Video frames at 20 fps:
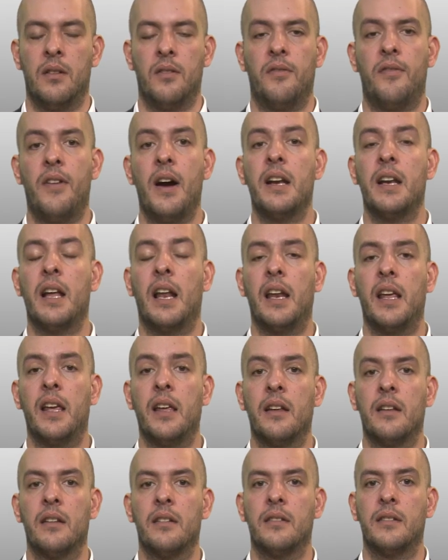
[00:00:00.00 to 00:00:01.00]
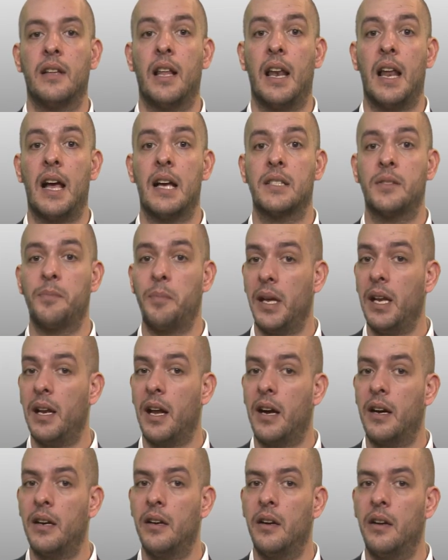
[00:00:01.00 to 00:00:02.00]
Finally, the last
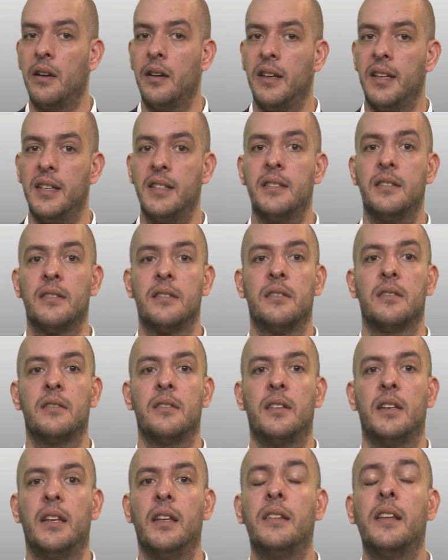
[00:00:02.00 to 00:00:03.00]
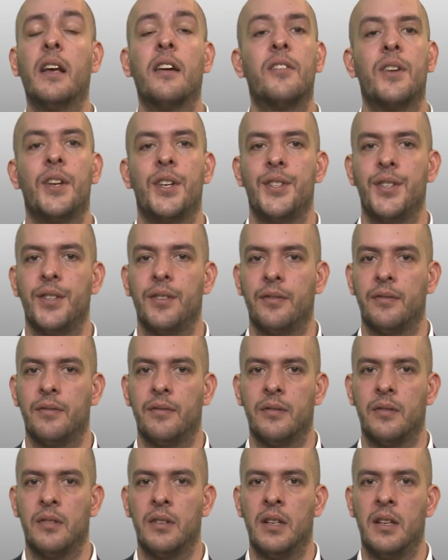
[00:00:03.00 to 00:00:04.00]
pillar is integration.
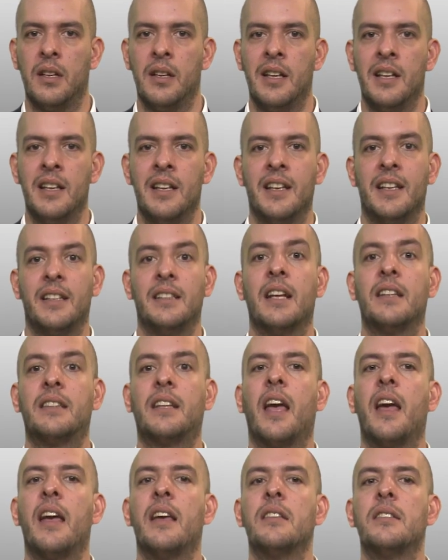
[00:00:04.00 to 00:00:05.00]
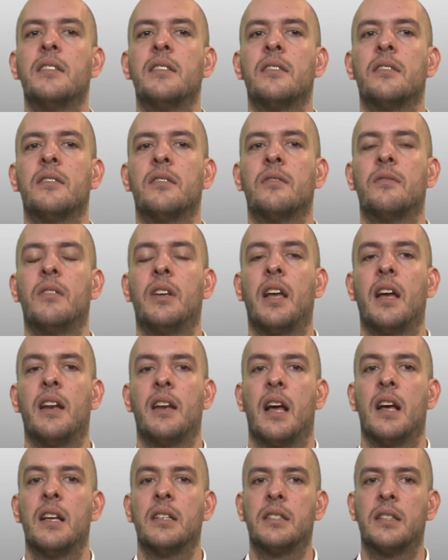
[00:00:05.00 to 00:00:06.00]
In that case, we
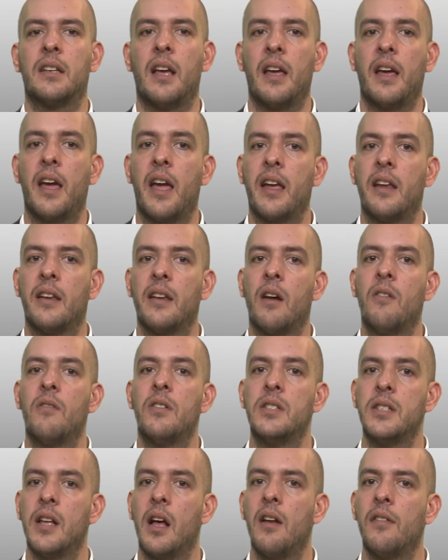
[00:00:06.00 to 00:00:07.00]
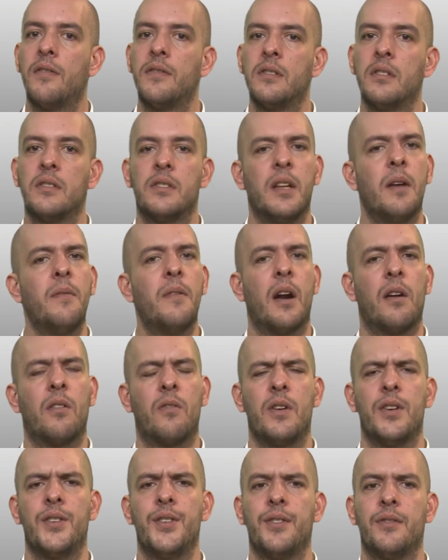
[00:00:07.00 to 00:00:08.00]
can ask again ourselves several
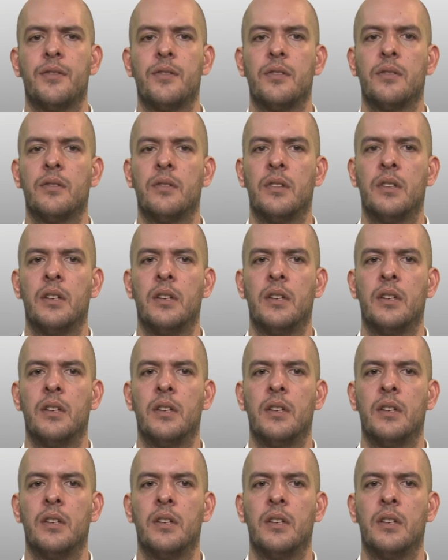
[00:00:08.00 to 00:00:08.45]
questions.